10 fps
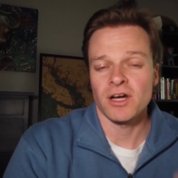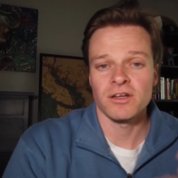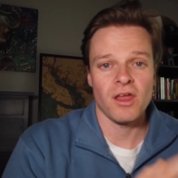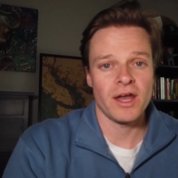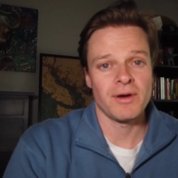we
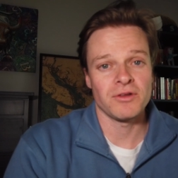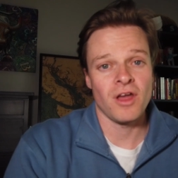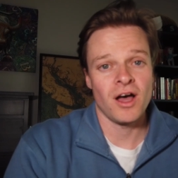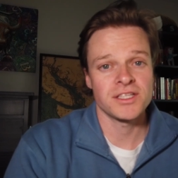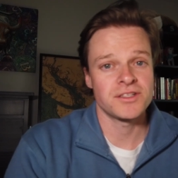talked a lot about
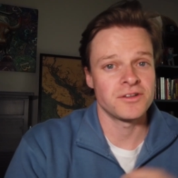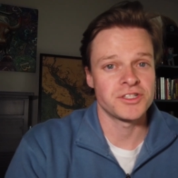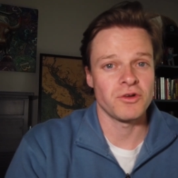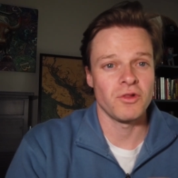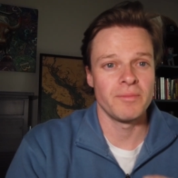lost or
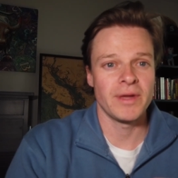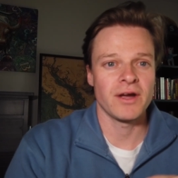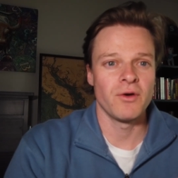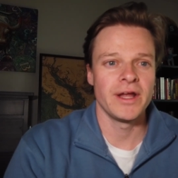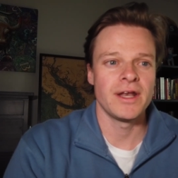stolen
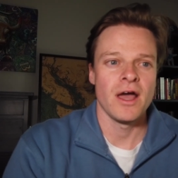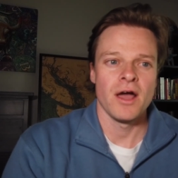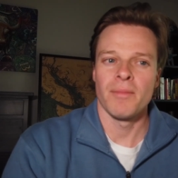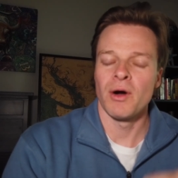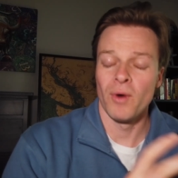Bitcoin,
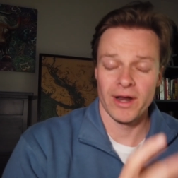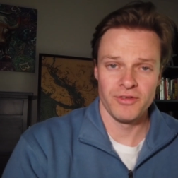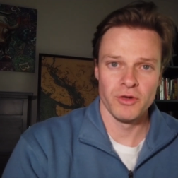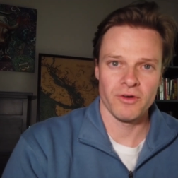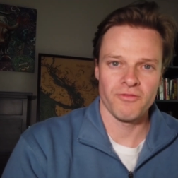but what
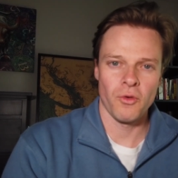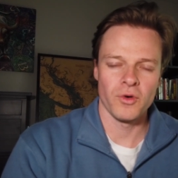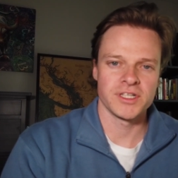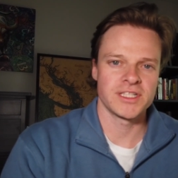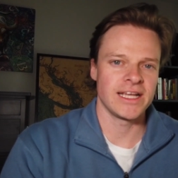if you were
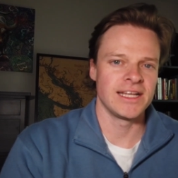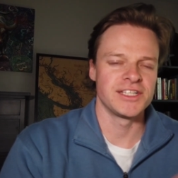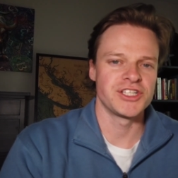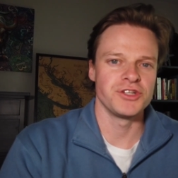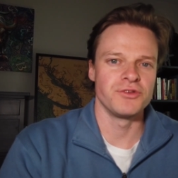forced
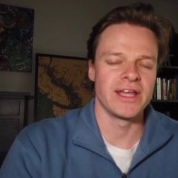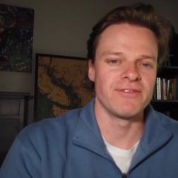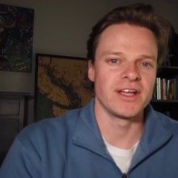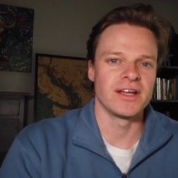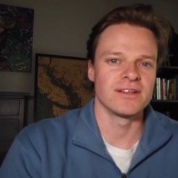into
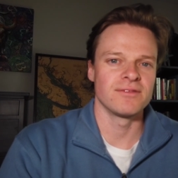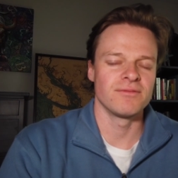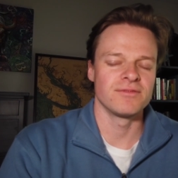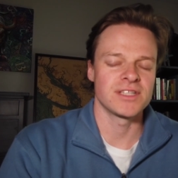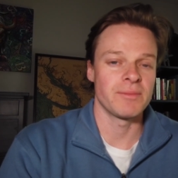giving
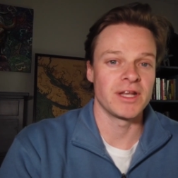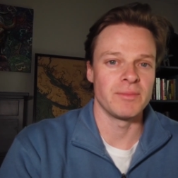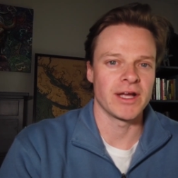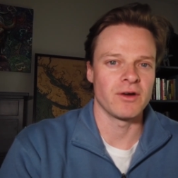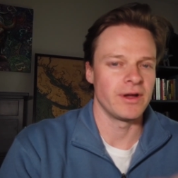
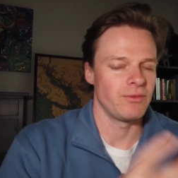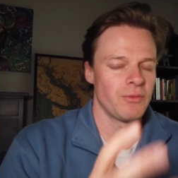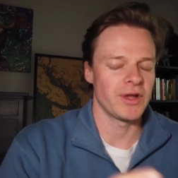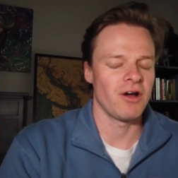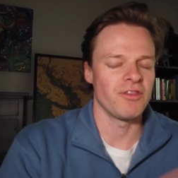somebody Bitcoin,
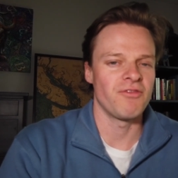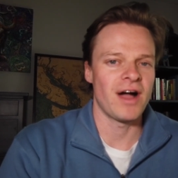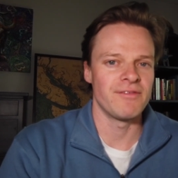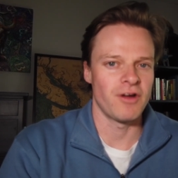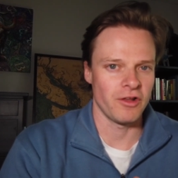what we call the
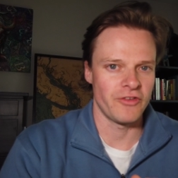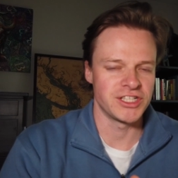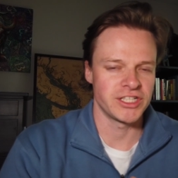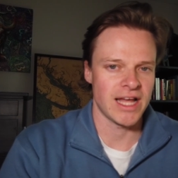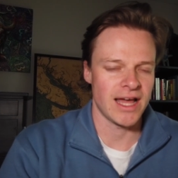$5
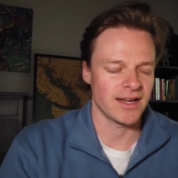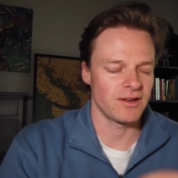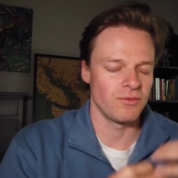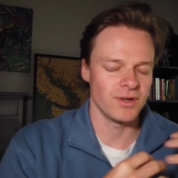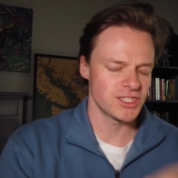wrench
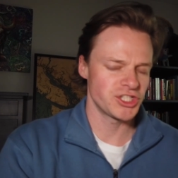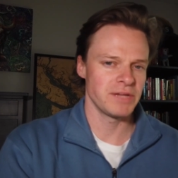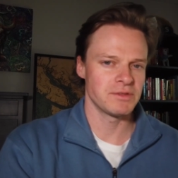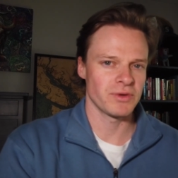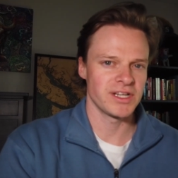attack? What's the
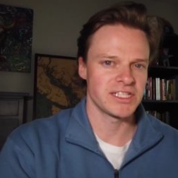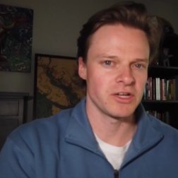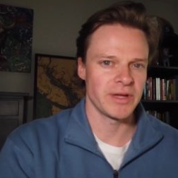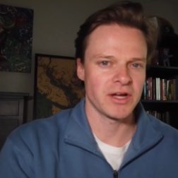cheapest way to steal